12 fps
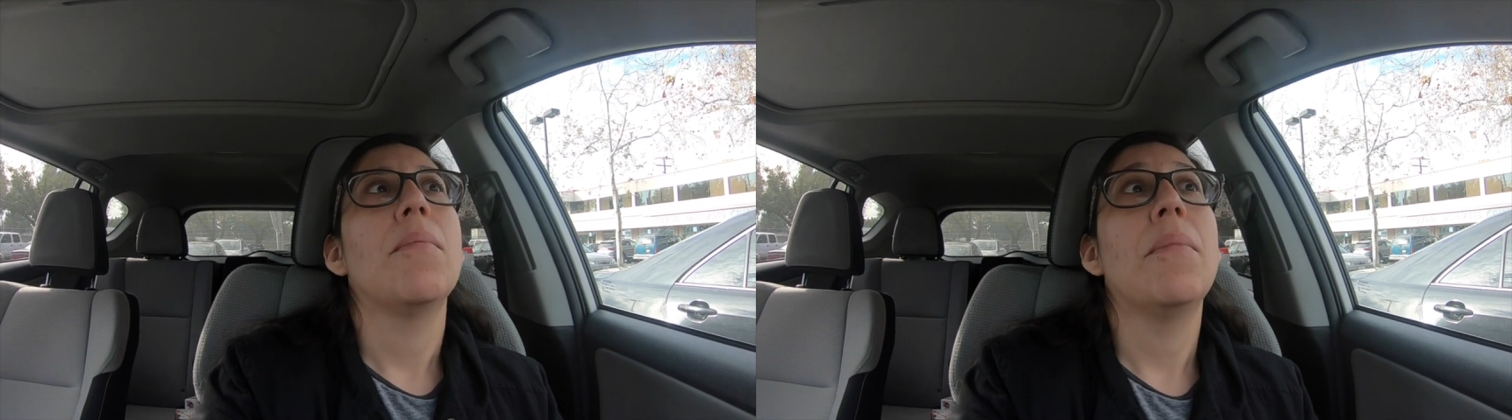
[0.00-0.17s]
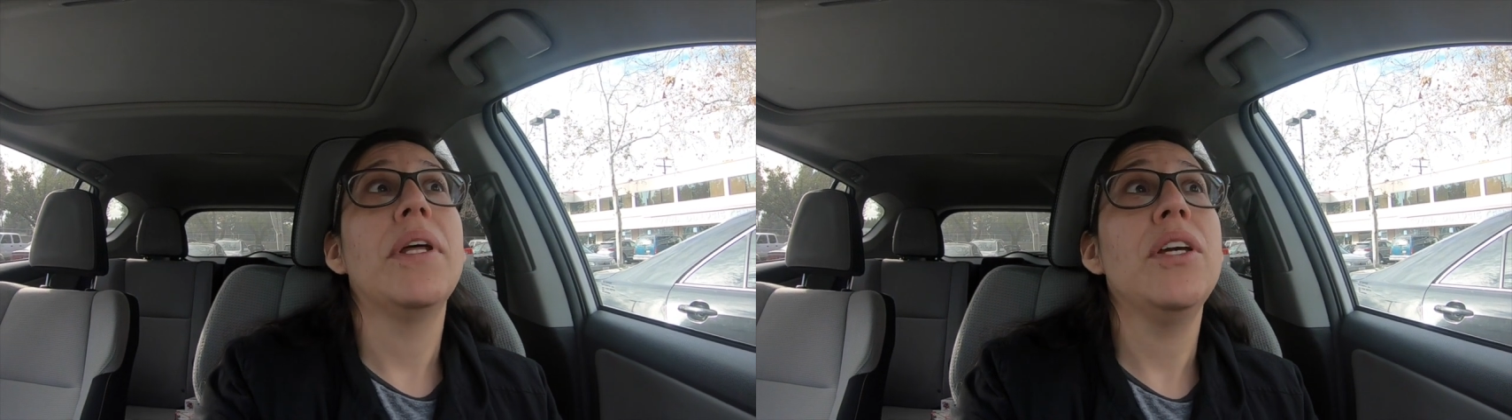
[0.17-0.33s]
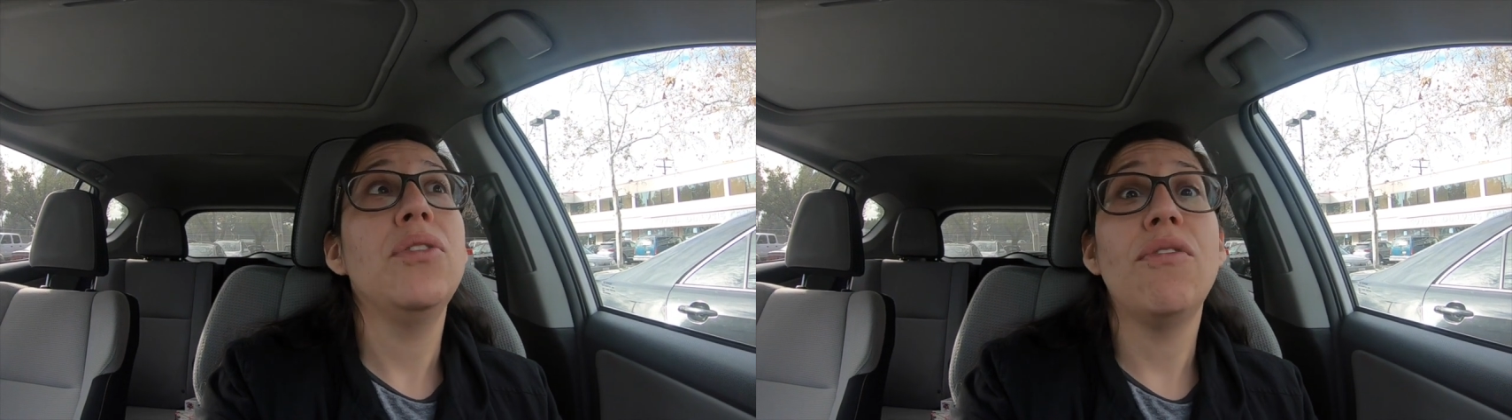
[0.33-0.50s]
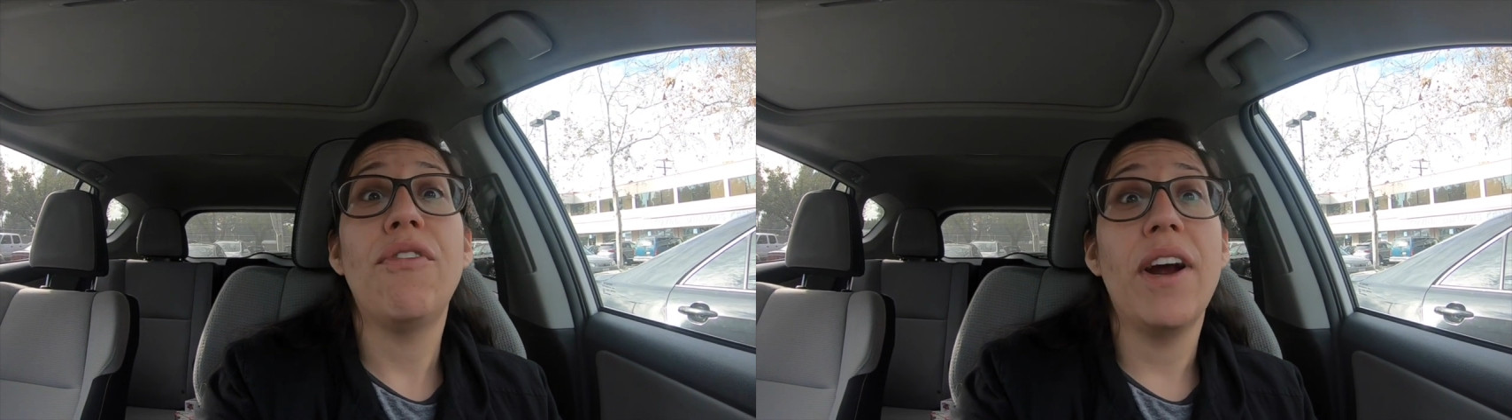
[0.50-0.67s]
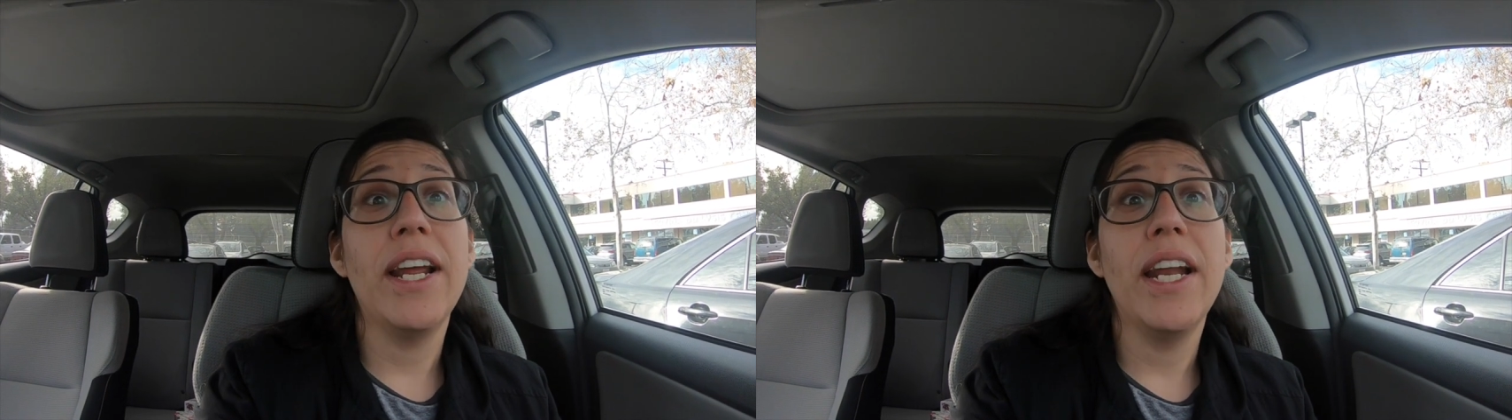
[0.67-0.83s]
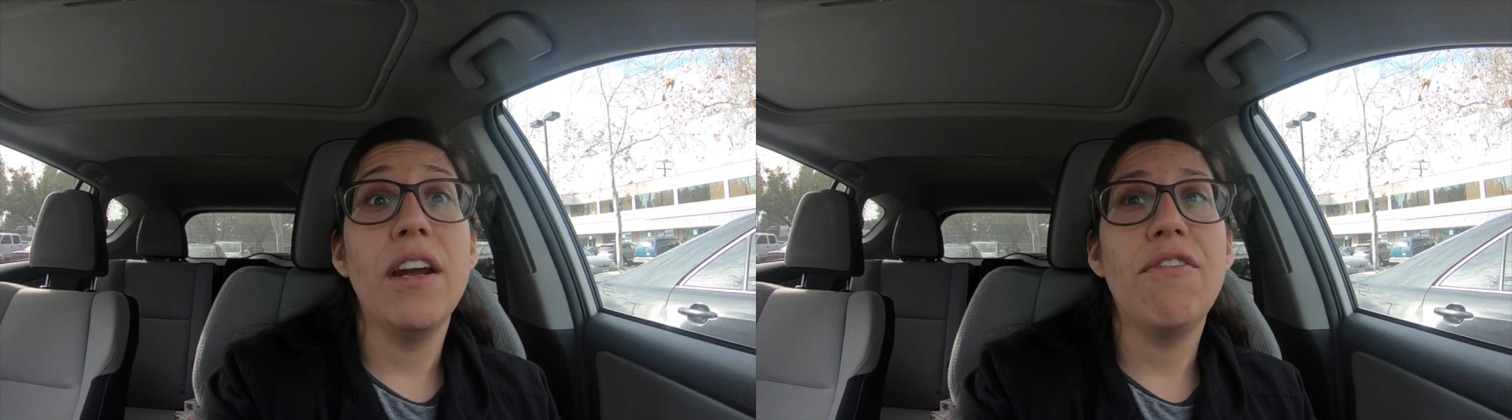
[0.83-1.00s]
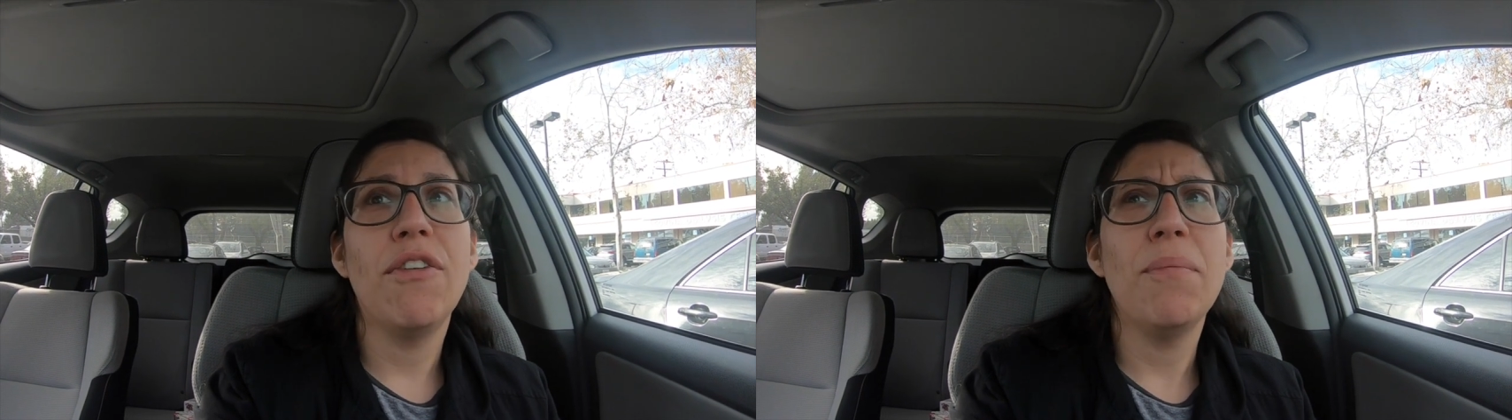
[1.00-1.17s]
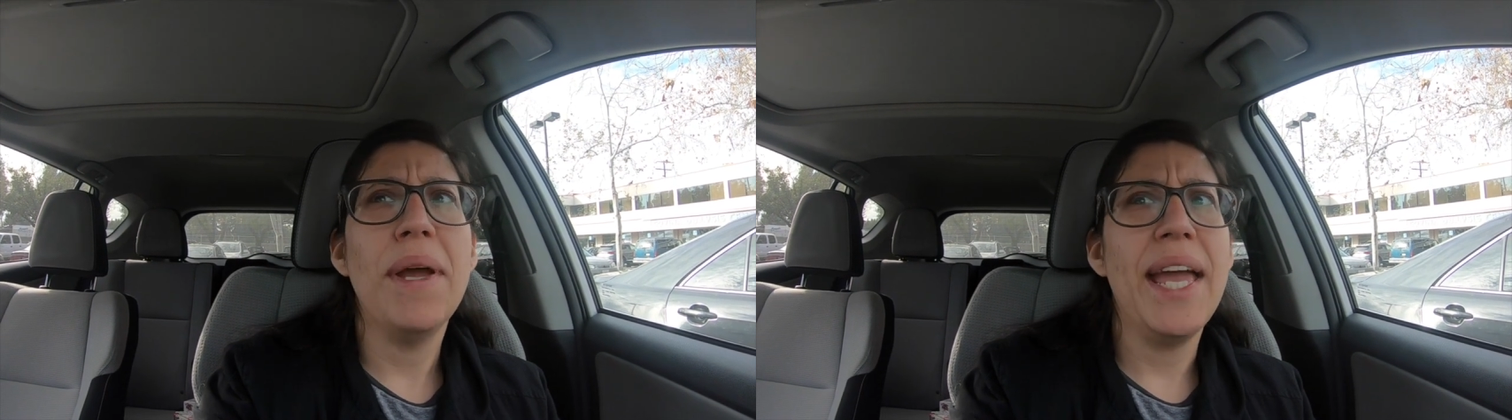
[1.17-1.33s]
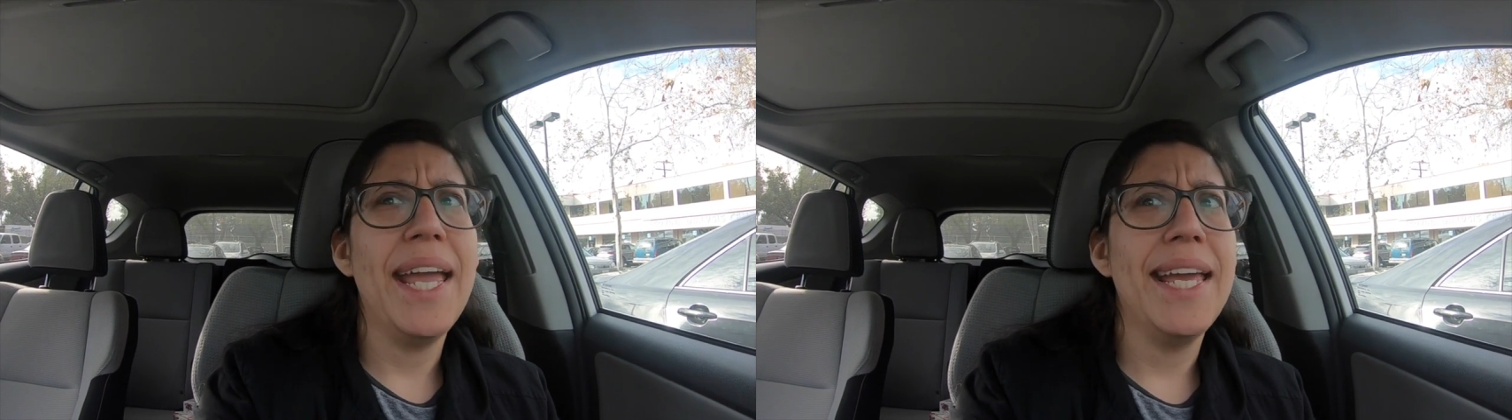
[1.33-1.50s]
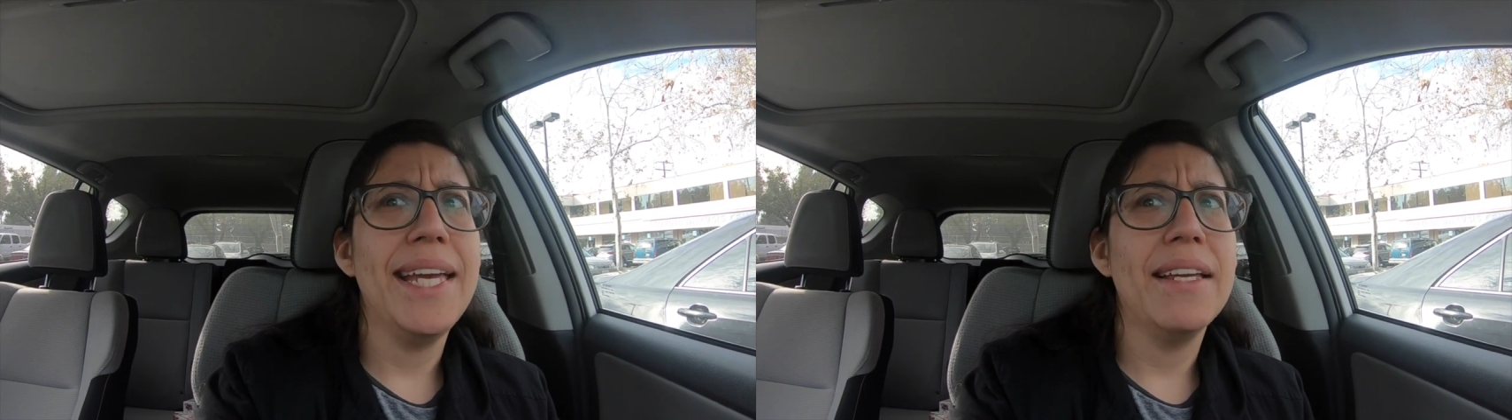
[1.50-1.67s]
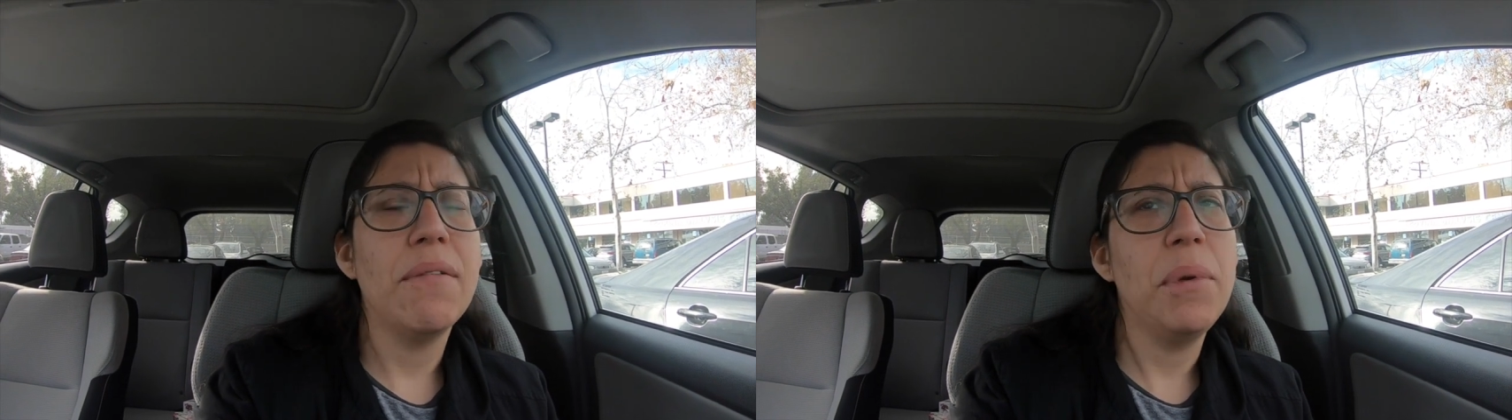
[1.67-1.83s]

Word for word: Monday through Friday from 8,